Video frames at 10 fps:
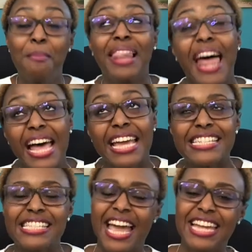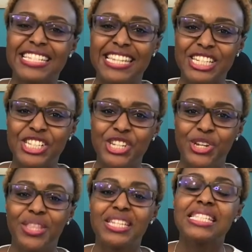Plus, I teach
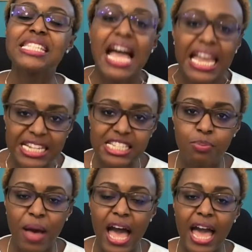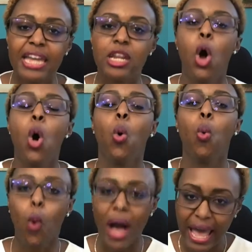you the science behind
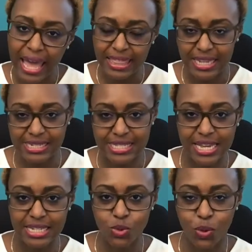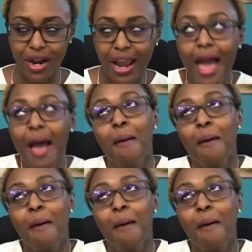why these things work.